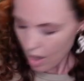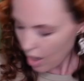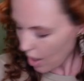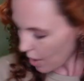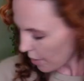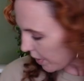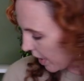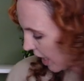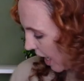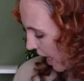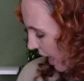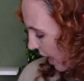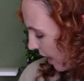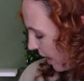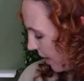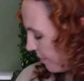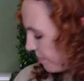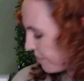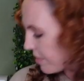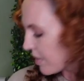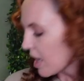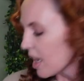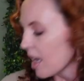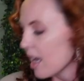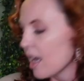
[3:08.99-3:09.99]
Okay,
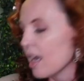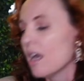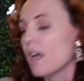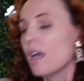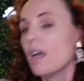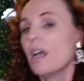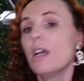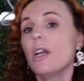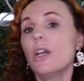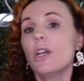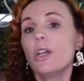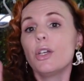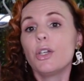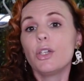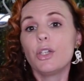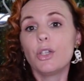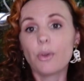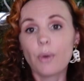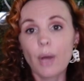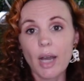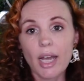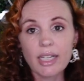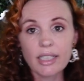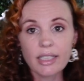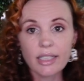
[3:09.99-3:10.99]

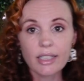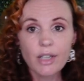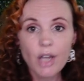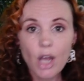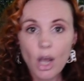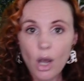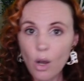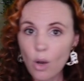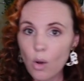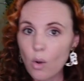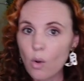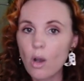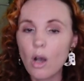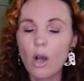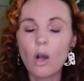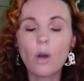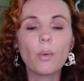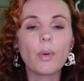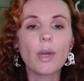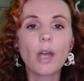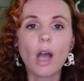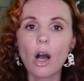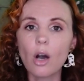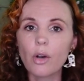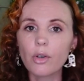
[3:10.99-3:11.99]
you guys know
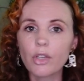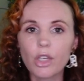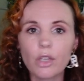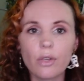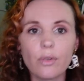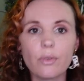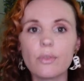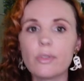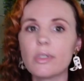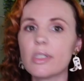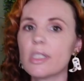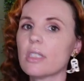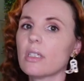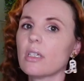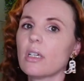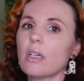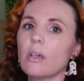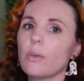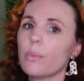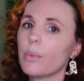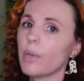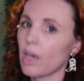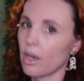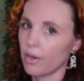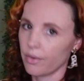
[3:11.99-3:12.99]
we all use,
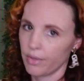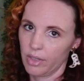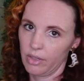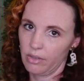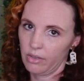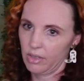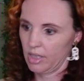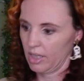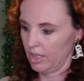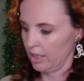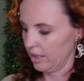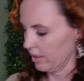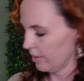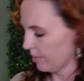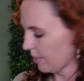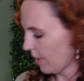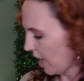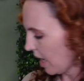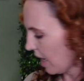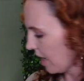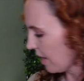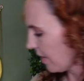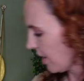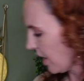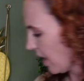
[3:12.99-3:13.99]
we all use these,
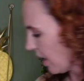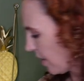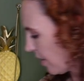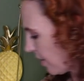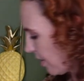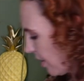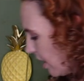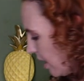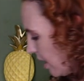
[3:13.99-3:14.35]
right? They're